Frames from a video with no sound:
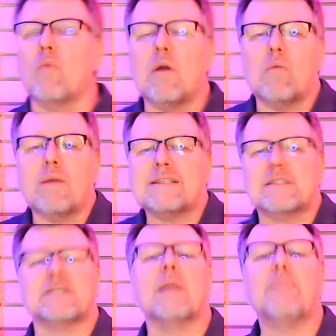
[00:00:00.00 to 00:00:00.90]

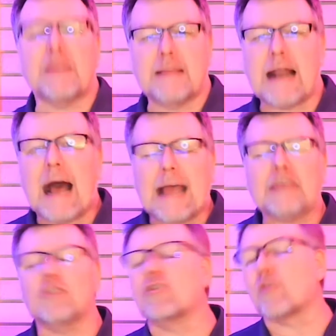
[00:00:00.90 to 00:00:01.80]
something that I
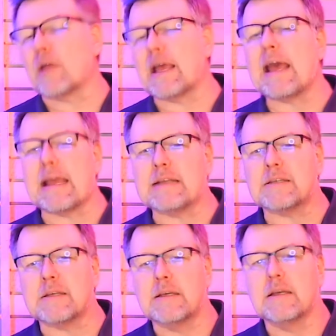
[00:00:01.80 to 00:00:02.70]
could create,
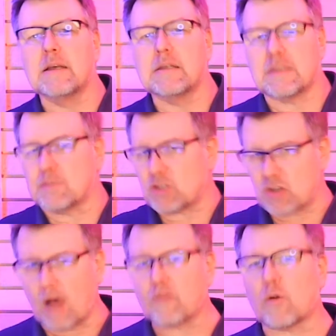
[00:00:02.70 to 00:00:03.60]
some
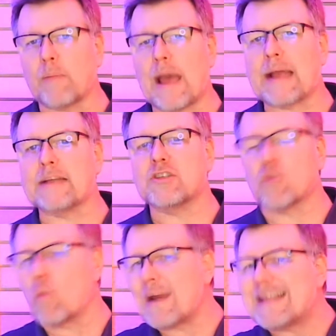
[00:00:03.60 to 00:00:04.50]
software package, or
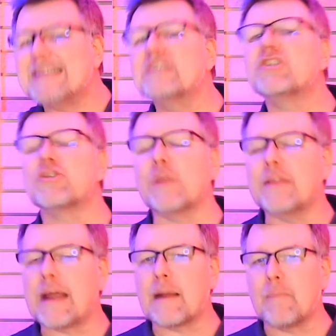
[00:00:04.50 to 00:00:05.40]
what industry that
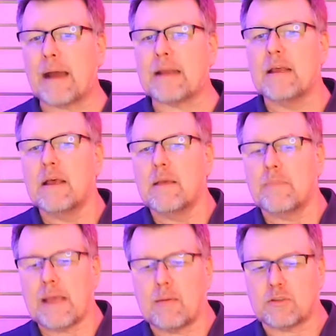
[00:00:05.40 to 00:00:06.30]
I might be
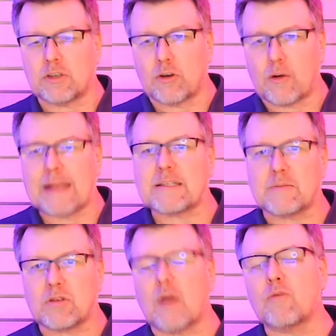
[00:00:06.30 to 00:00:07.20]
able to create some
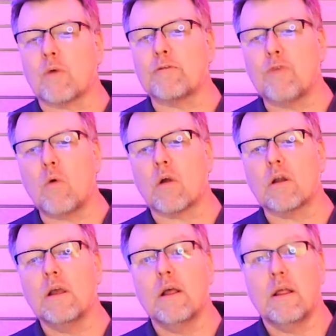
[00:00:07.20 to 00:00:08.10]
software for
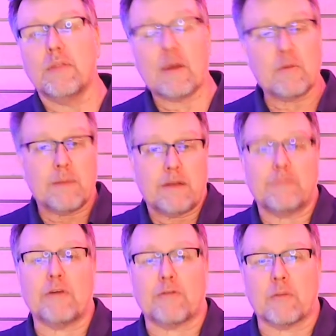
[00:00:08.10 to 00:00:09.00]
that would
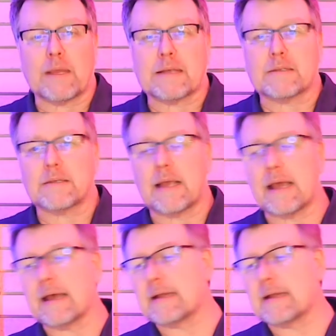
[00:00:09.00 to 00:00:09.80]
benefit from this. And